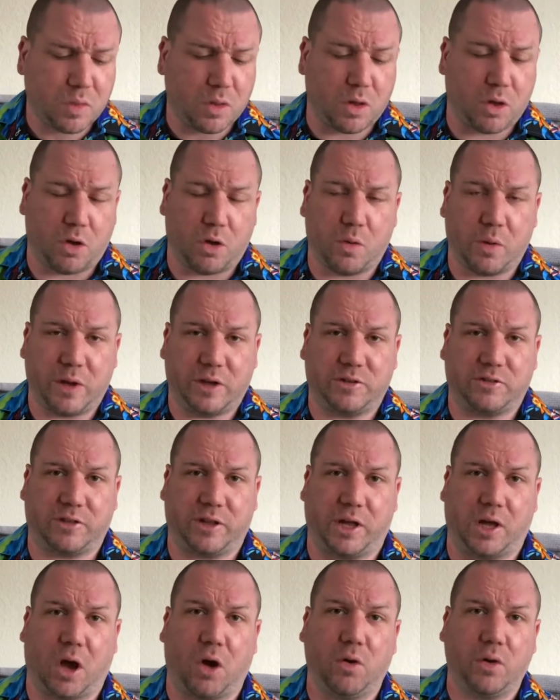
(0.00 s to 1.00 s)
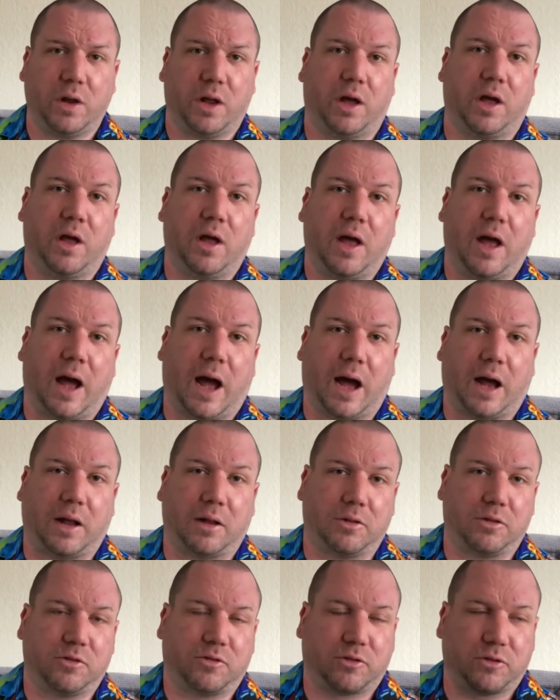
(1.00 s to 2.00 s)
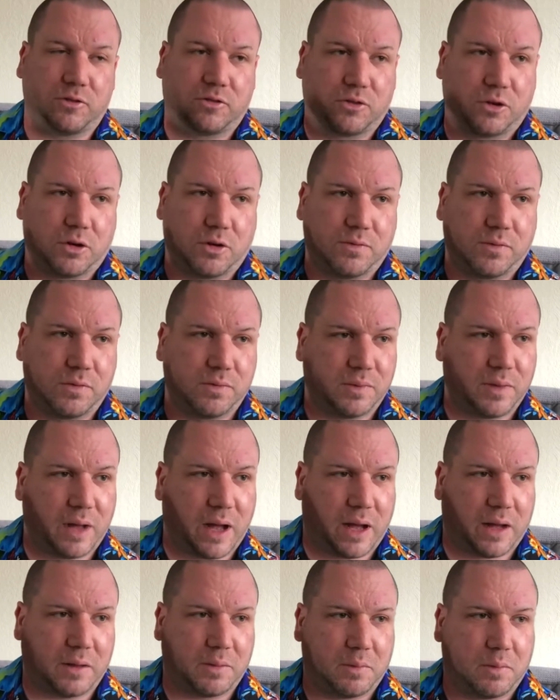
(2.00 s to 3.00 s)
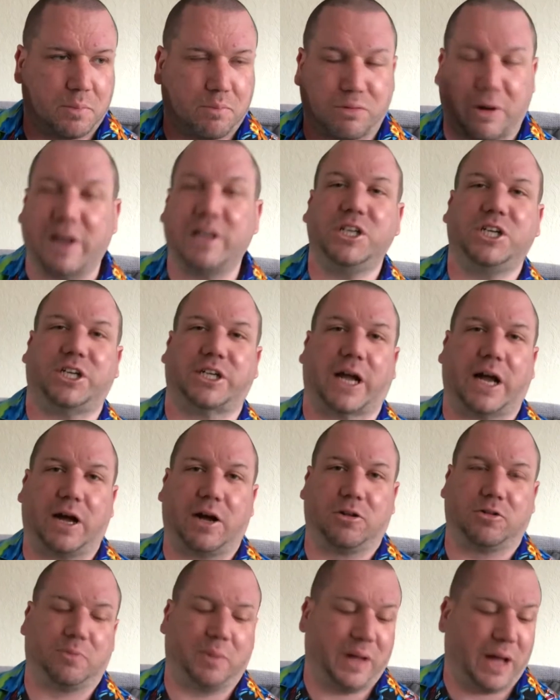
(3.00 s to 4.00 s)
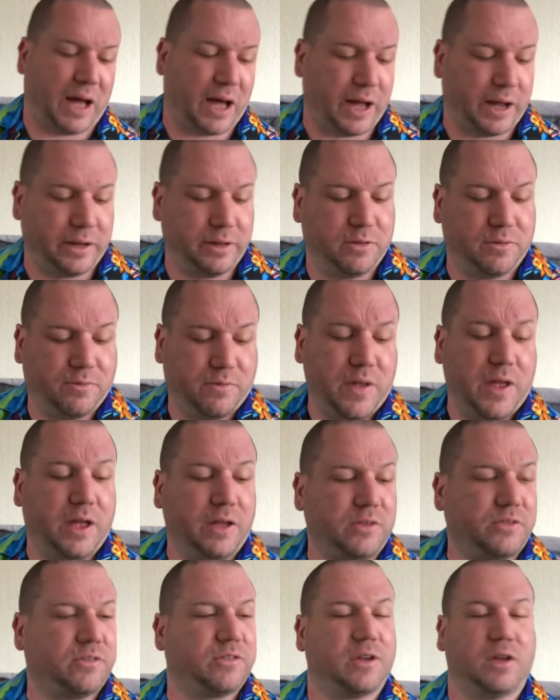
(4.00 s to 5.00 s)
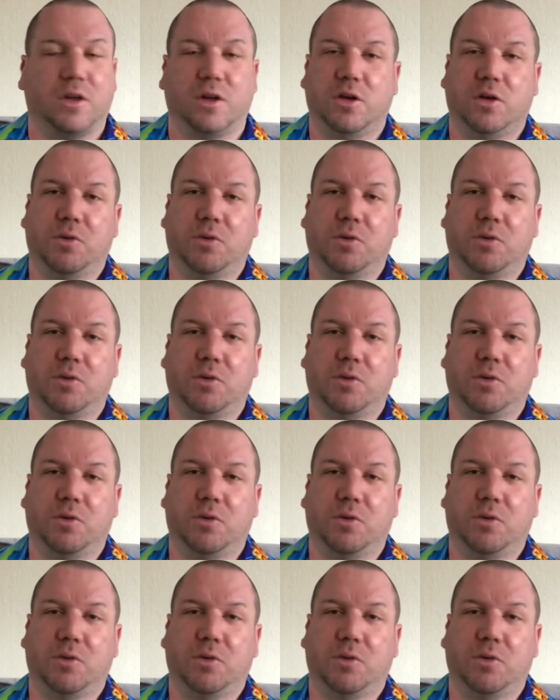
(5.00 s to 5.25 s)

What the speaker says: who is the owner and sort of brainchild behind this,